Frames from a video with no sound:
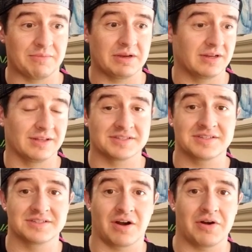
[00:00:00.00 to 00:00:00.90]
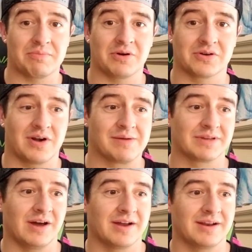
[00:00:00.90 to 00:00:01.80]
I mean, unless he's already programmed
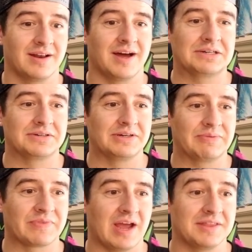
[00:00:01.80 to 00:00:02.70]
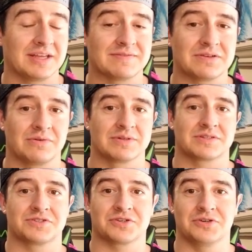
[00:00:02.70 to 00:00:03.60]
and got in it, I don't know. I think if someone was
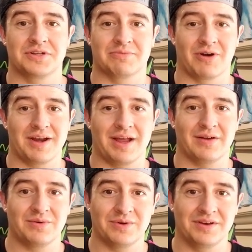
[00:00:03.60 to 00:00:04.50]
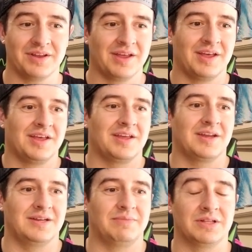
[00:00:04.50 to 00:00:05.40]
controlling him right now, he'd
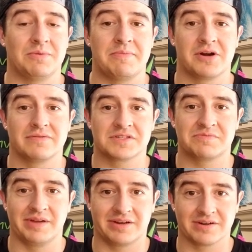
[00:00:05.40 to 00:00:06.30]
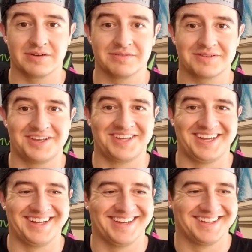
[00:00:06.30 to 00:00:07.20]
be a little bit better of a speaker.
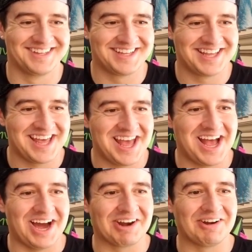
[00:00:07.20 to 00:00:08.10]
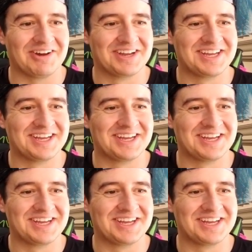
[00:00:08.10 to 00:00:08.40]
I don't know.